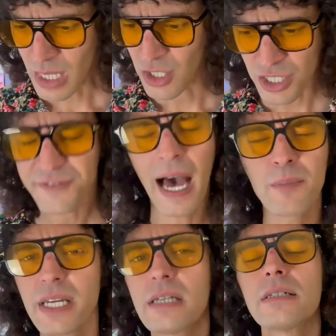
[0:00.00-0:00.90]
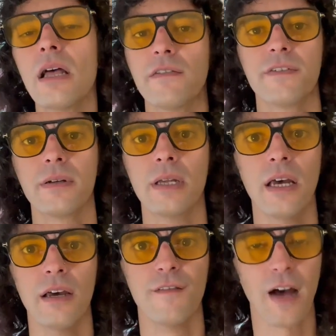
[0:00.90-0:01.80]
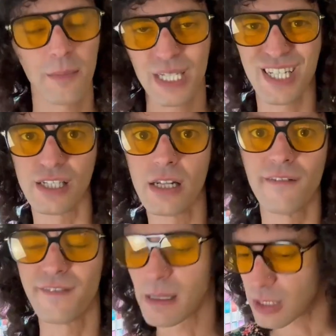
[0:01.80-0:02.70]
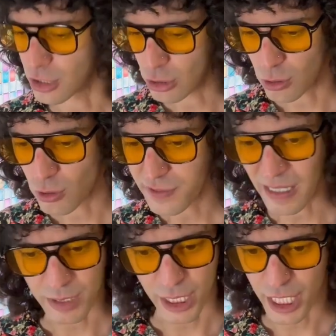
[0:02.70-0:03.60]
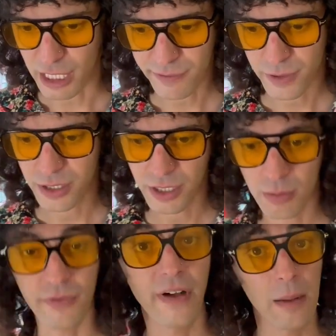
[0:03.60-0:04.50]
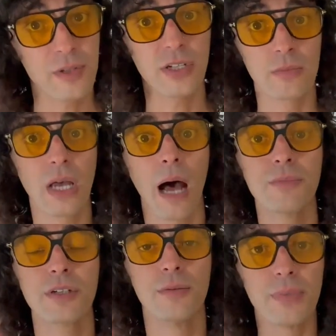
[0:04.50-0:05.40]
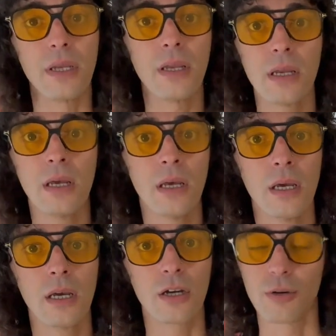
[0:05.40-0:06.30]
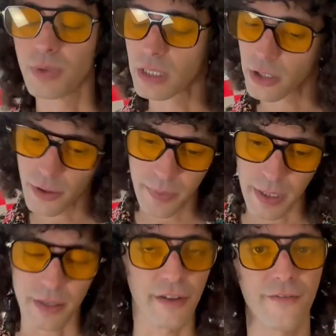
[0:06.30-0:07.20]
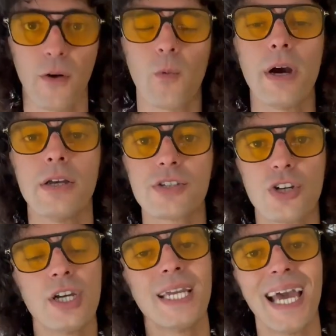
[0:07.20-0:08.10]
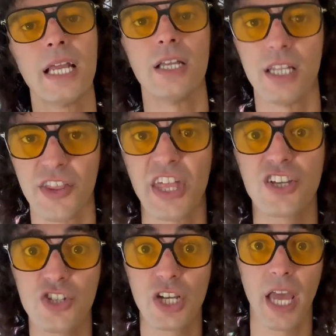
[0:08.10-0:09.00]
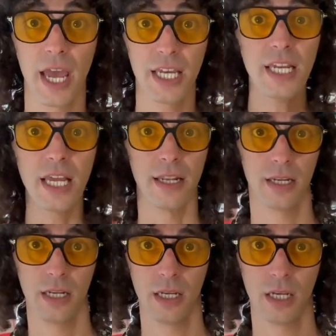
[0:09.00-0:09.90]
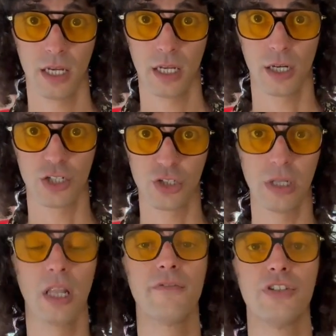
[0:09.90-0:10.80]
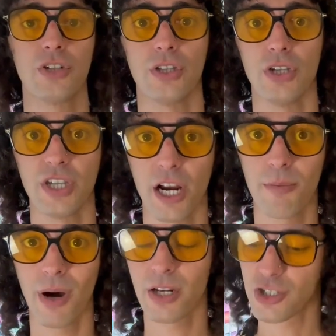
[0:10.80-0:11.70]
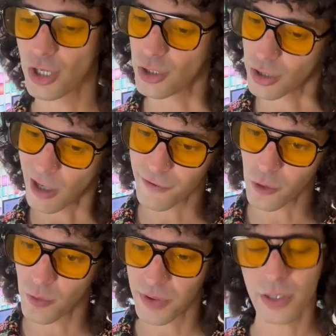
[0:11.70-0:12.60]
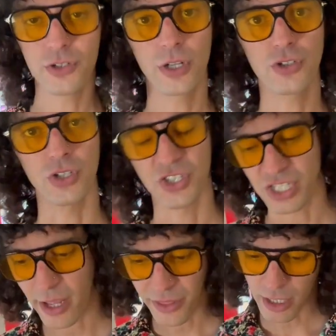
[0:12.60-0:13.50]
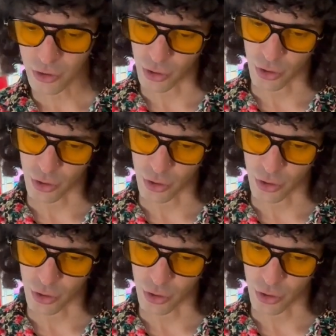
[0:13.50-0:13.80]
Because family is love. Family is love. Family is close. Family cares for each other, but family sometimes could be could be a little bit in different ways. Could get things could get heated because you love each other, you care about each other, you're comfortable with each other, so you say things, you